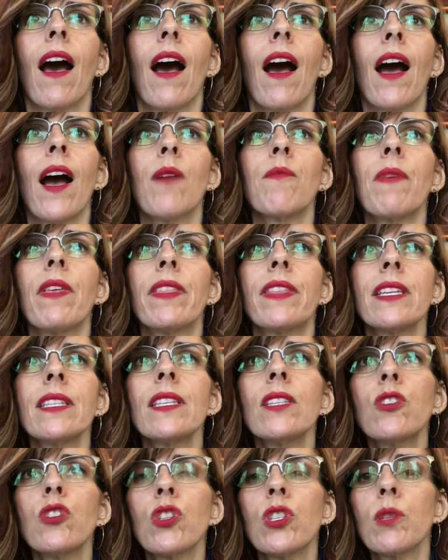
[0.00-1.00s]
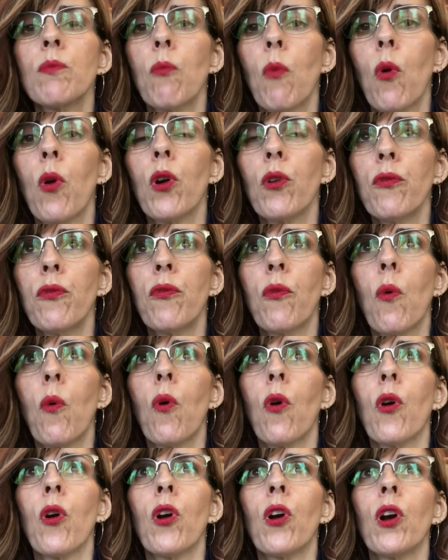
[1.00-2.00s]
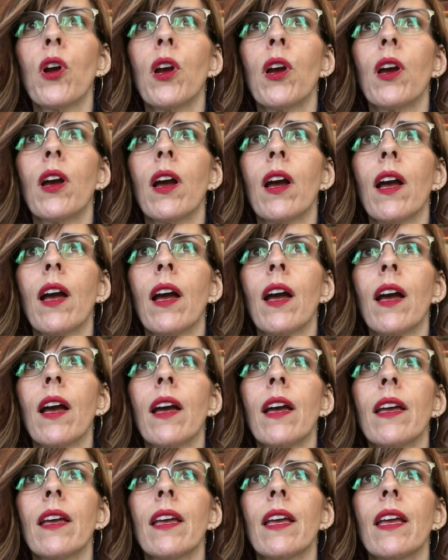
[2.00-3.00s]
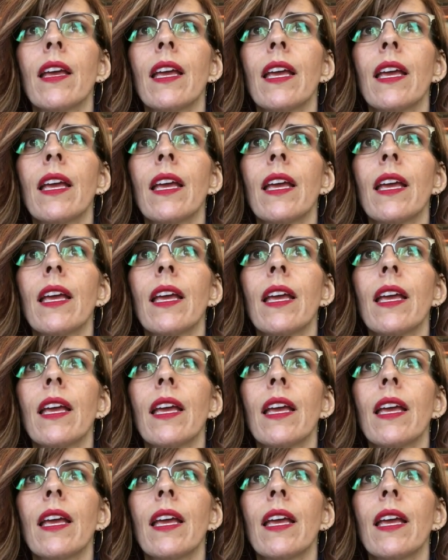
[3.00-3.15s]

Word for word: Um, this is just more for, uh,